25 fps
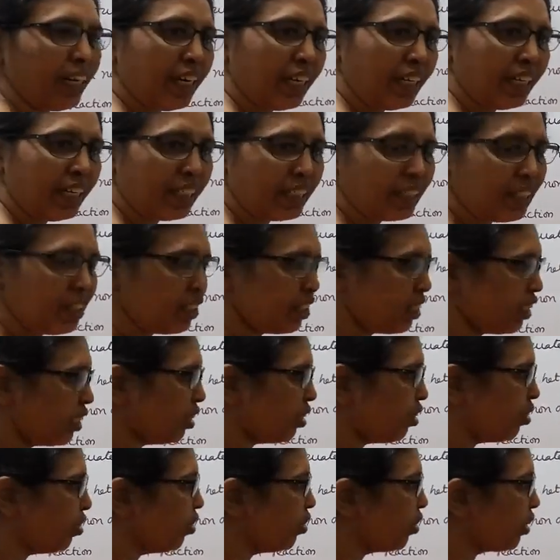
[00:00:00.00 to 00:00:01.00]
energy.
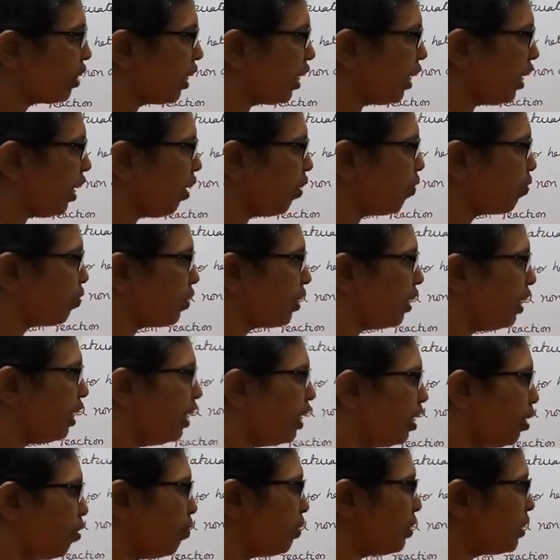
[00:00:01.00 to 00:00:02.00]
Okay, yeah.
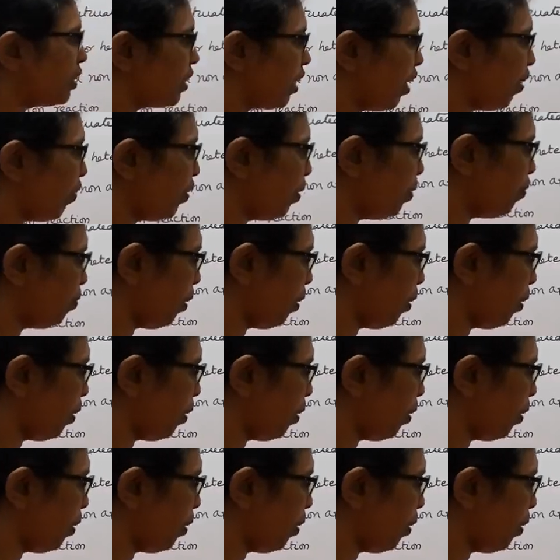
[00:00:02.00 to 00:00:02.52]
Now 7